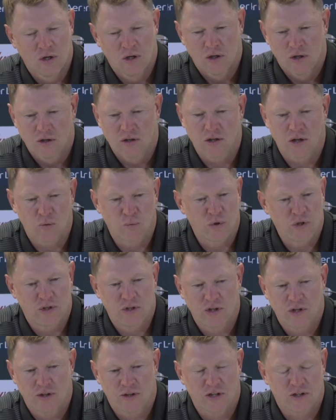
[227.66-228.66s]
Yeah, we
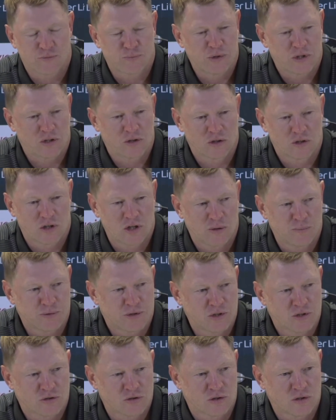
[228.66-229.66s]
did. That's been a good
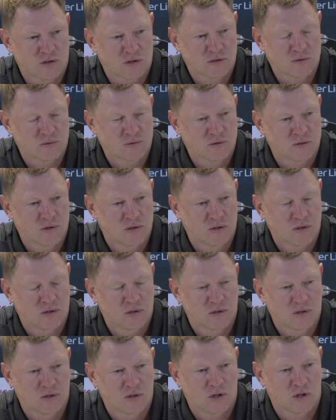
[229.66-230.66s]
competition
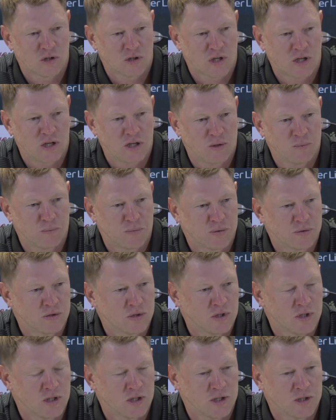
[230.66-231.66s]
all camp.
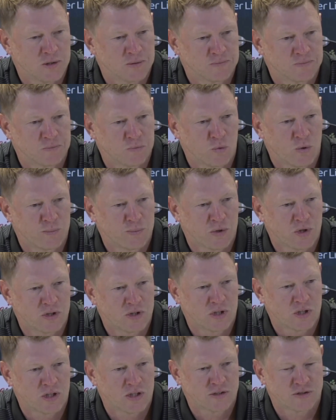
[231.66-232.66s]
We played
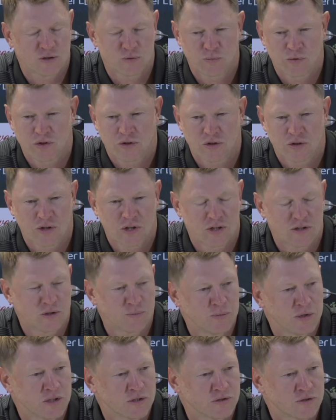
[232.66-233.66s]
the guys that we thought had
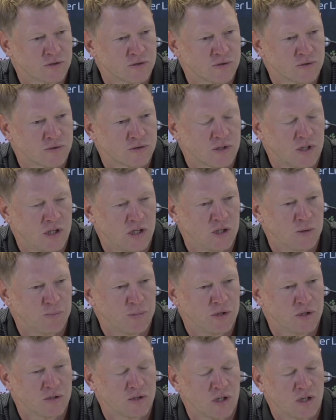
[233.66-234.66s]
the best
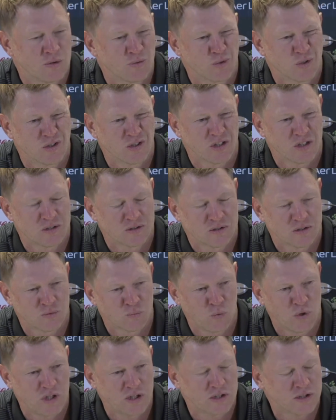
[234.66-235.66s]
camp and really
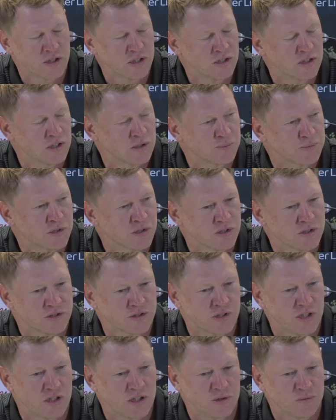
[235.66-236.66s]
week leading up to
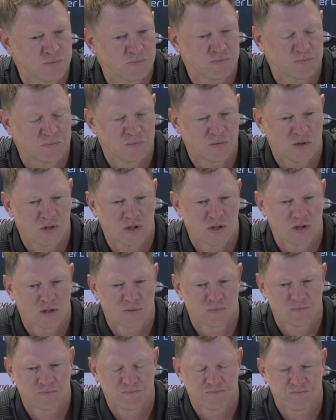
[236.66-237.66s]
this game.
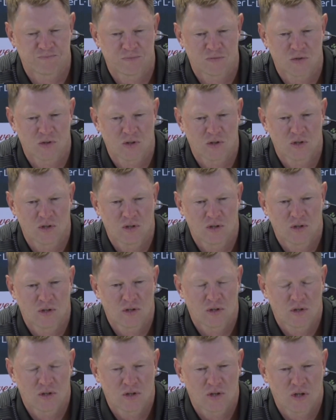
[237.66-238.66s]

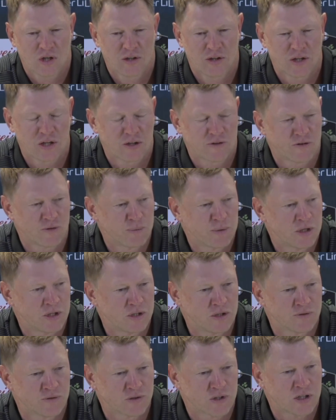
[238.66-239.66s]
I think it would have been a
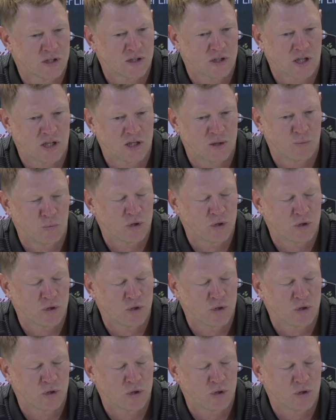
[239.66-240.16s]
different kind of game.